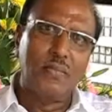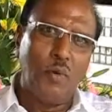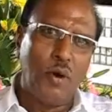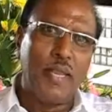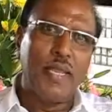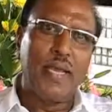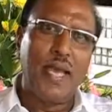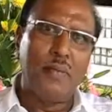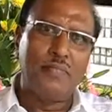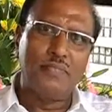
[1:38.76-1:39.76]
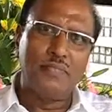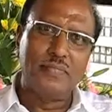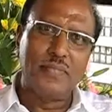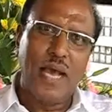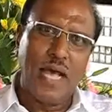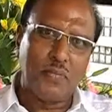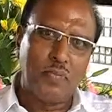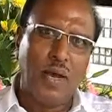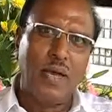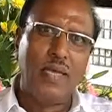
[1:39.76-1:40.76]
body, I am
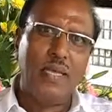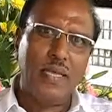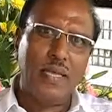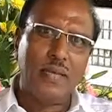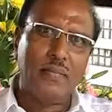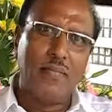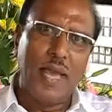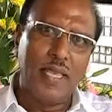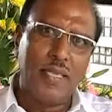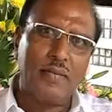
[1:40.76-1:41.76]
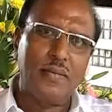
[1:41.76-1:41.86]
Atma. My